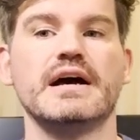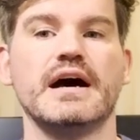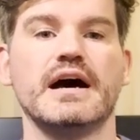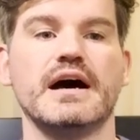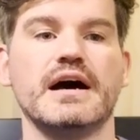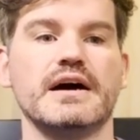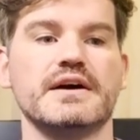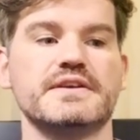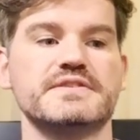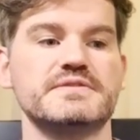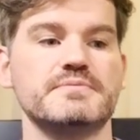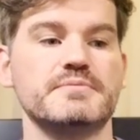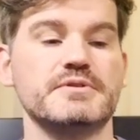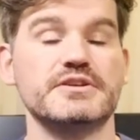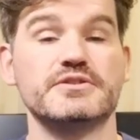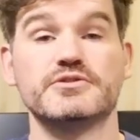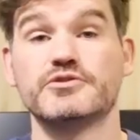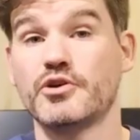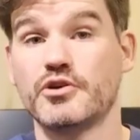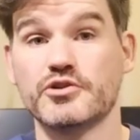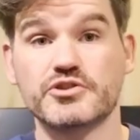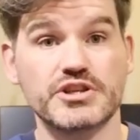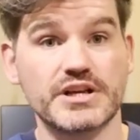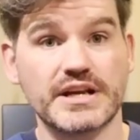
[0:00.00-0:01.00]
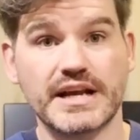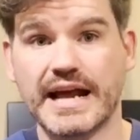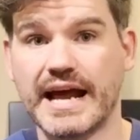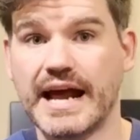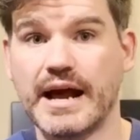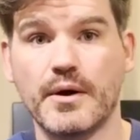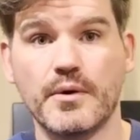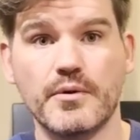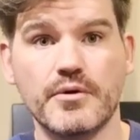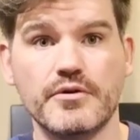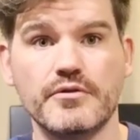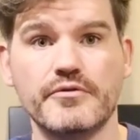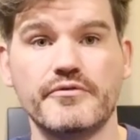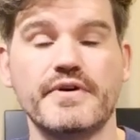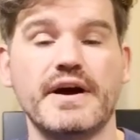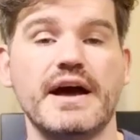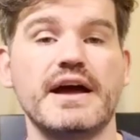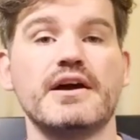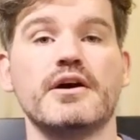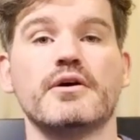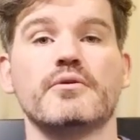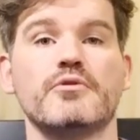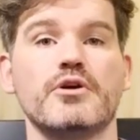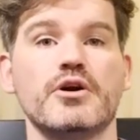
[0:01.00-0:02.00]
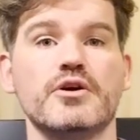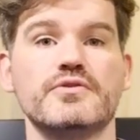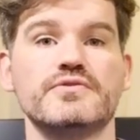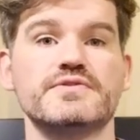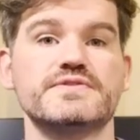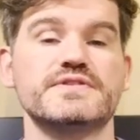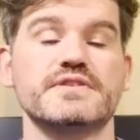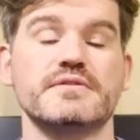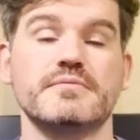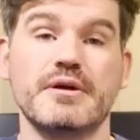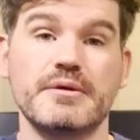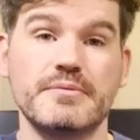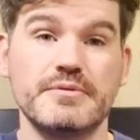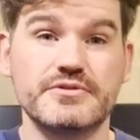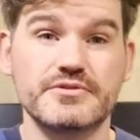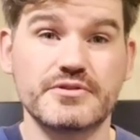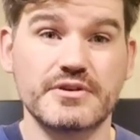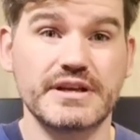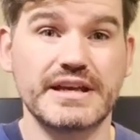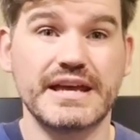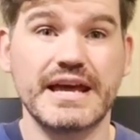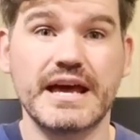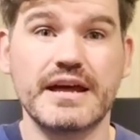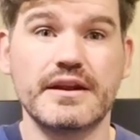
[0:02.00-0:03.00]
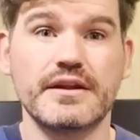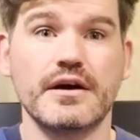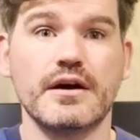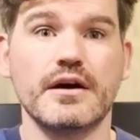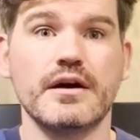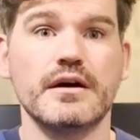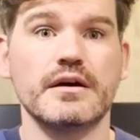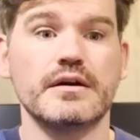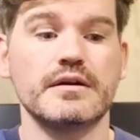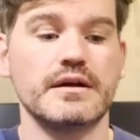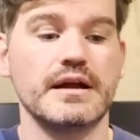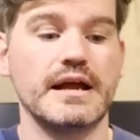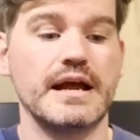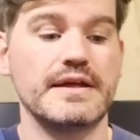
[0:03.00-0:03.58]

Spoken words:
to be dodging out of AROs that are maybe trying to get her,